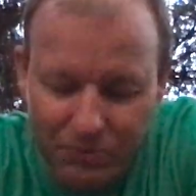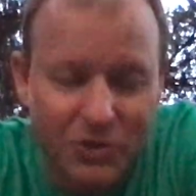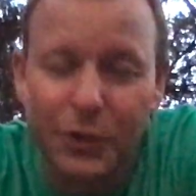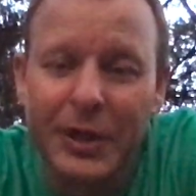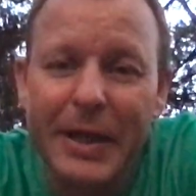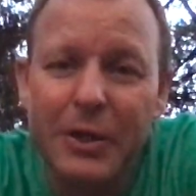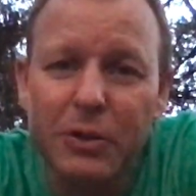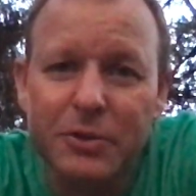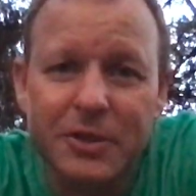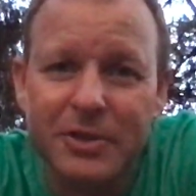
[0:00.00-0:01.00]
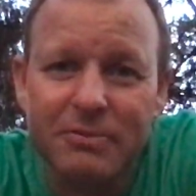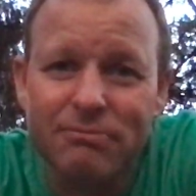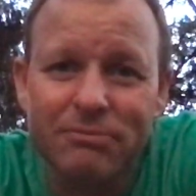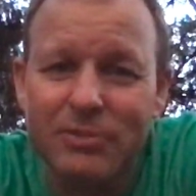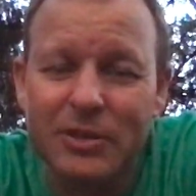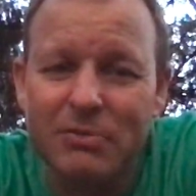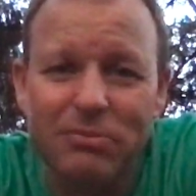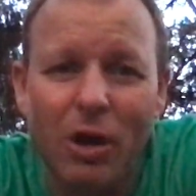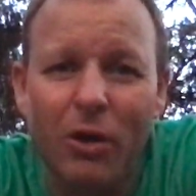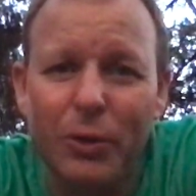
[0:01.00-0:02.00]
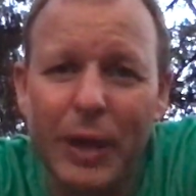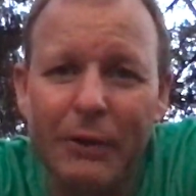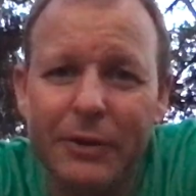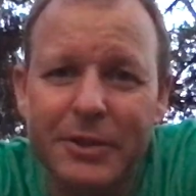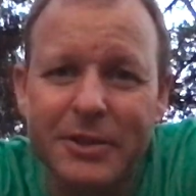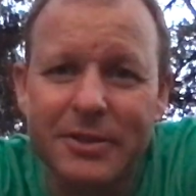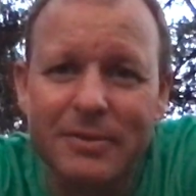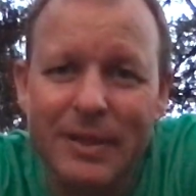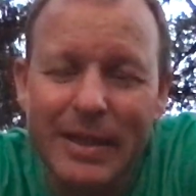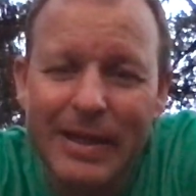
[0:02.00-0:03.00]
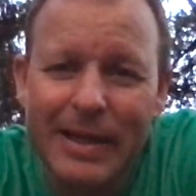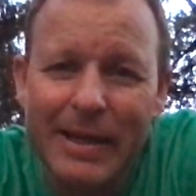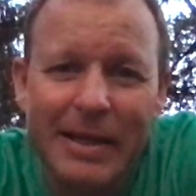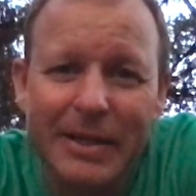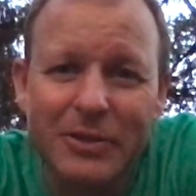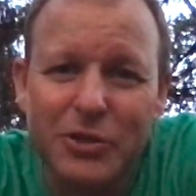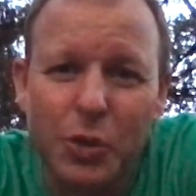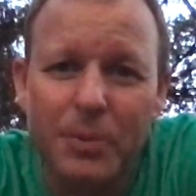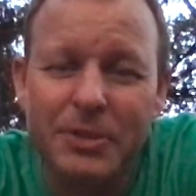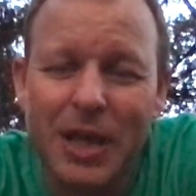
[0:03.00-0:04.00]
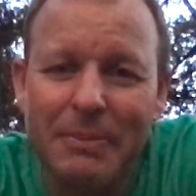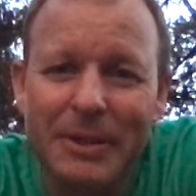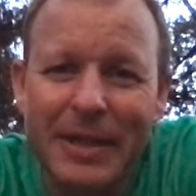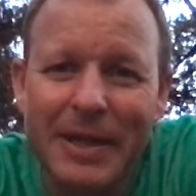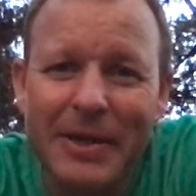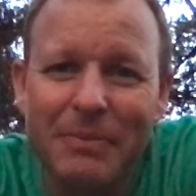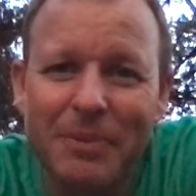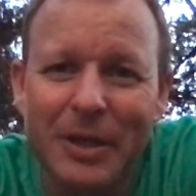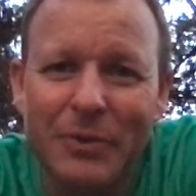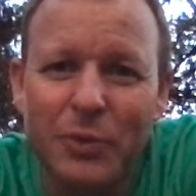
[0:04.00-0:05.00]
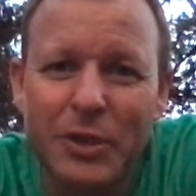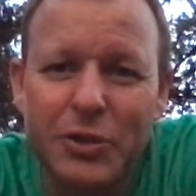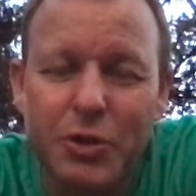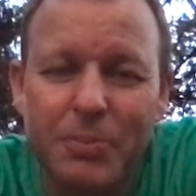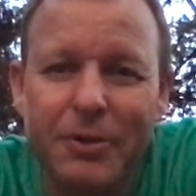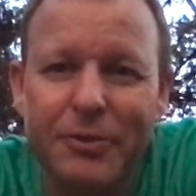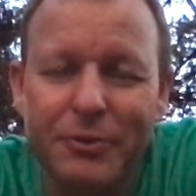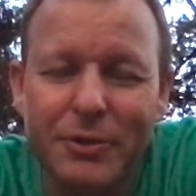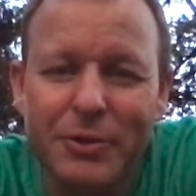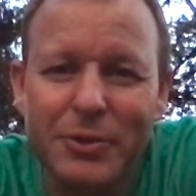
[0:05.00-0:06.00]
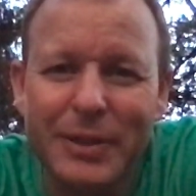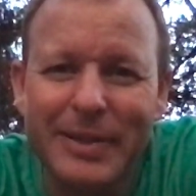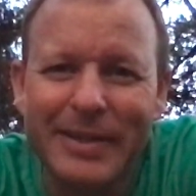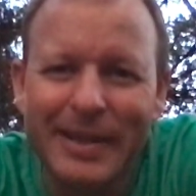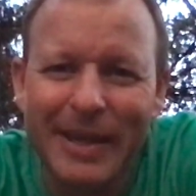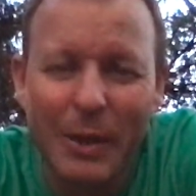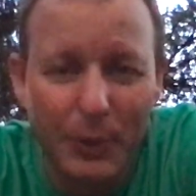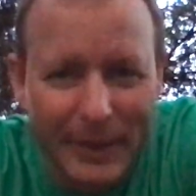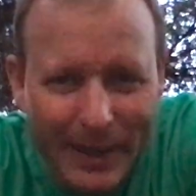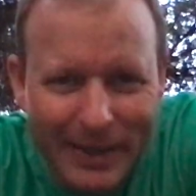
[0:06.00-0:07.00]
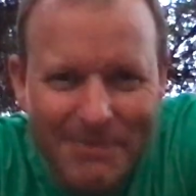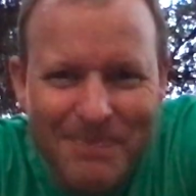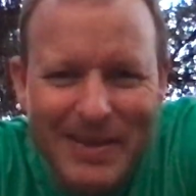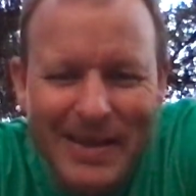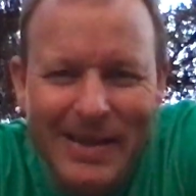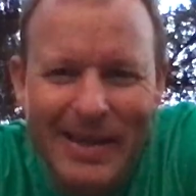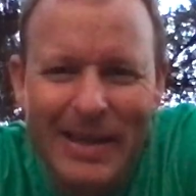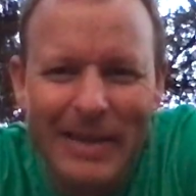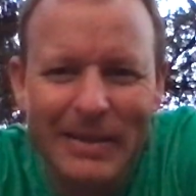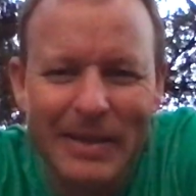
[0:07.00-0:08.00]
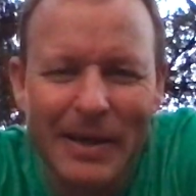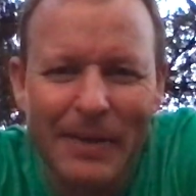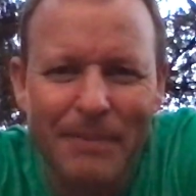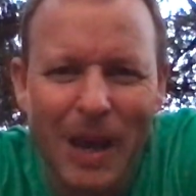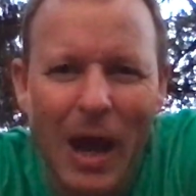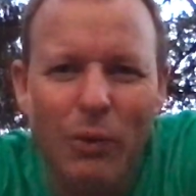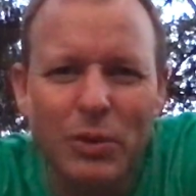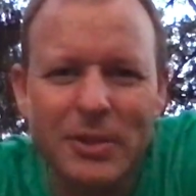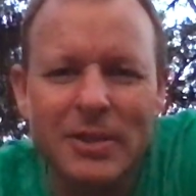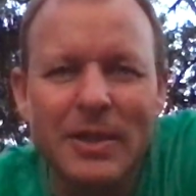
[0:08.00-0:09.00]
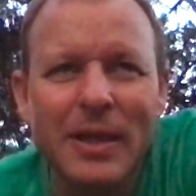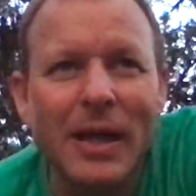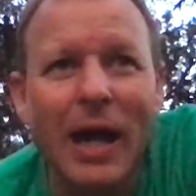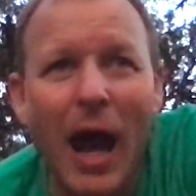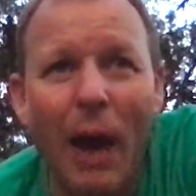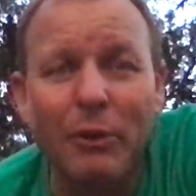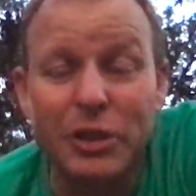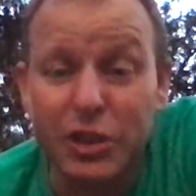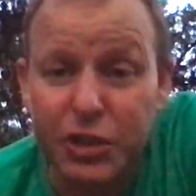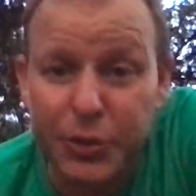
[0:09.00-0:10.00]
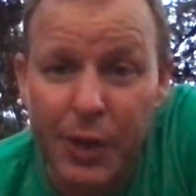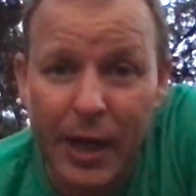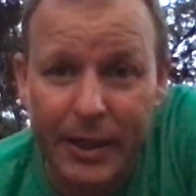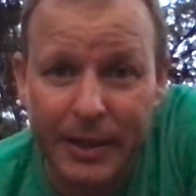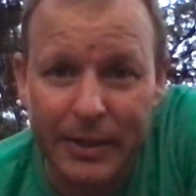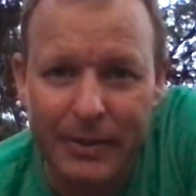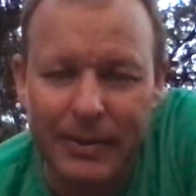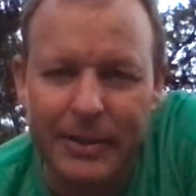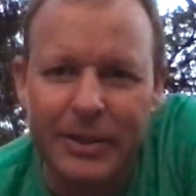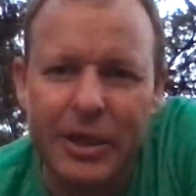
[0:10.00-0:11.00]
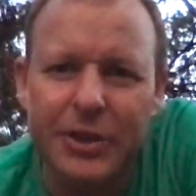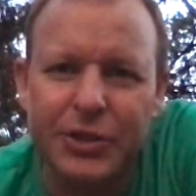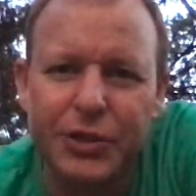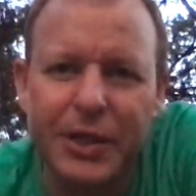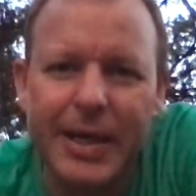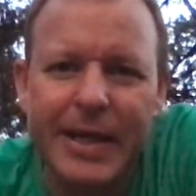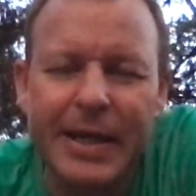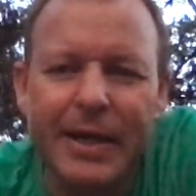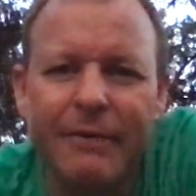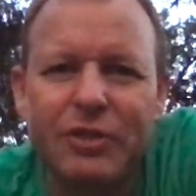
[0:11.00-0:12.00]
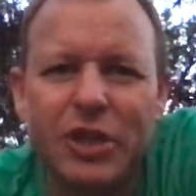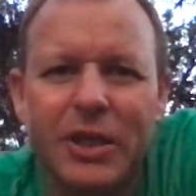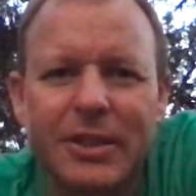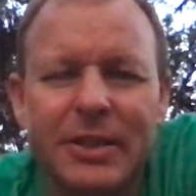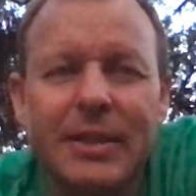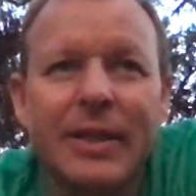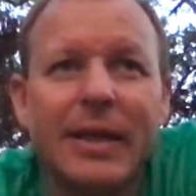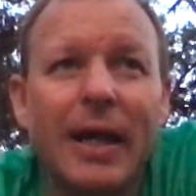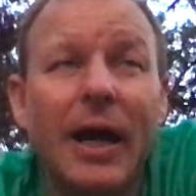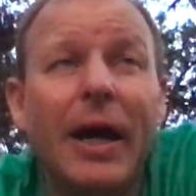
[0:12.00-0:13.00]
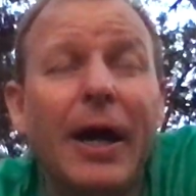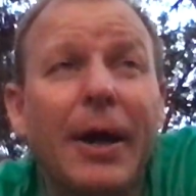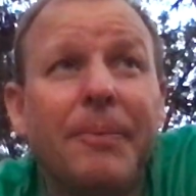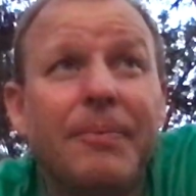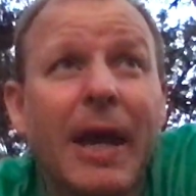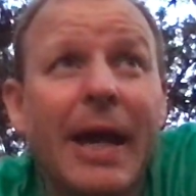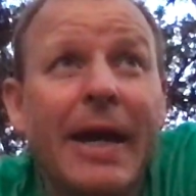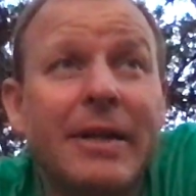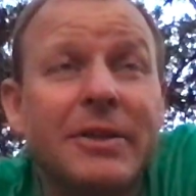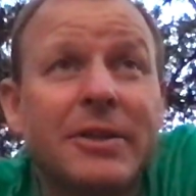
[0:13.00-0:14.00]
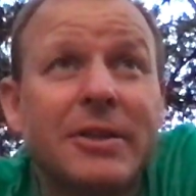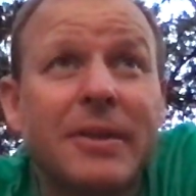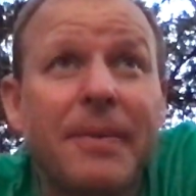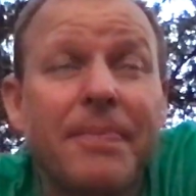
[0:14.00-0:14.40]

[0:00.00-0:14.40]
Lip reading: tornadoes all around us and storms coming down, but we troopered through and we did it. And I was struck yesterday of just as